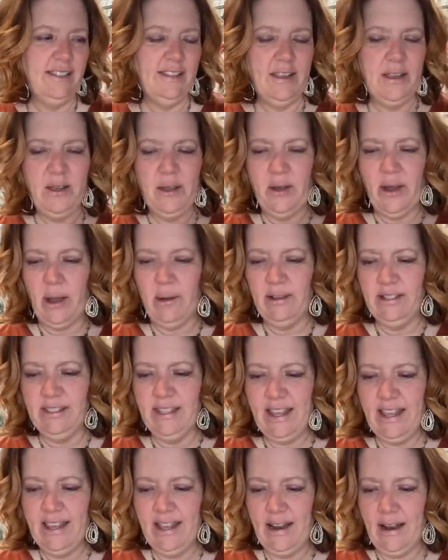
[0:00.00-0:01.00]
So I
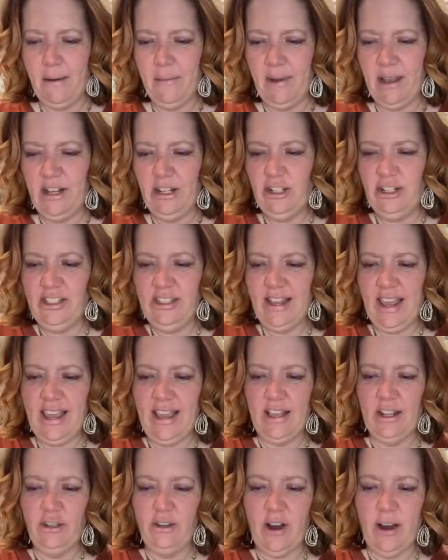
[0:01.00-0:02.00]
was thinking I might just
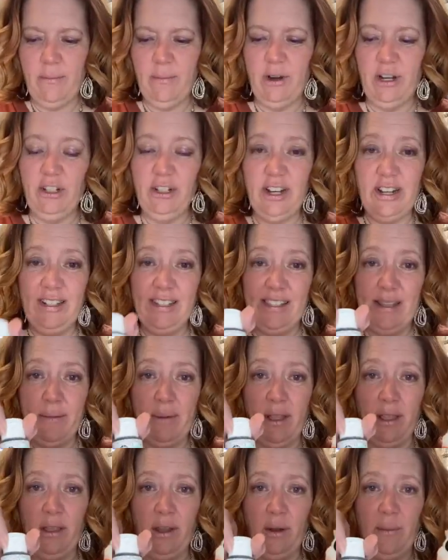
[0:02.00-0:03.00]
take a dry brush and
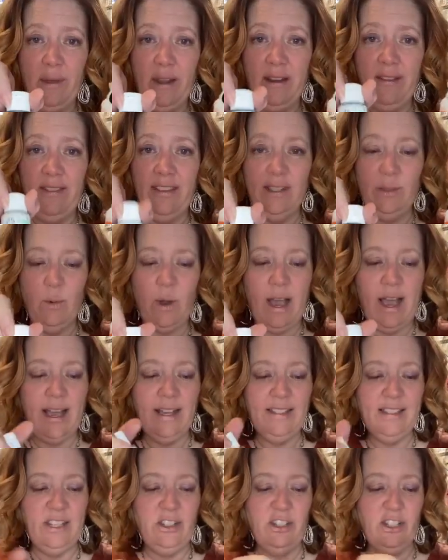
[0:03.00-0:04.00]
a little bit of this
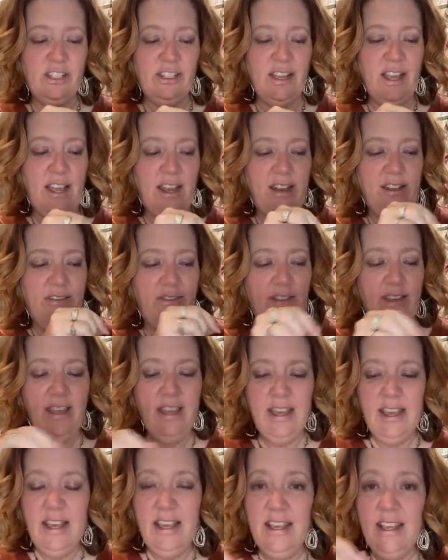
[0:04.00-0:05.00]
wax and just kind of
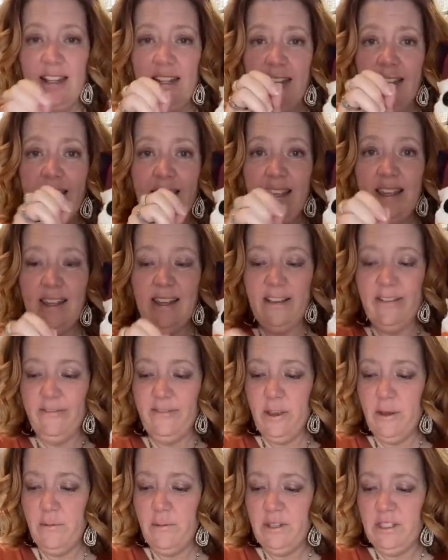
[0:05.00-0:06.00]
hit
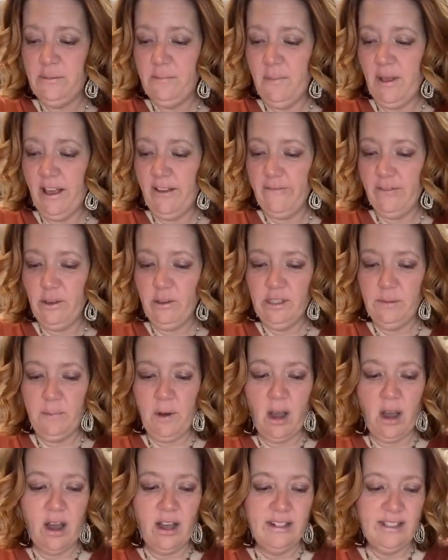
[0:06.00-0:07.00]
a few
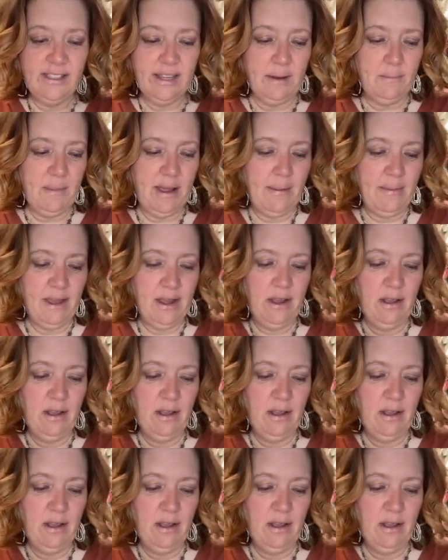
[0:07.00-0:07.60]
spots, and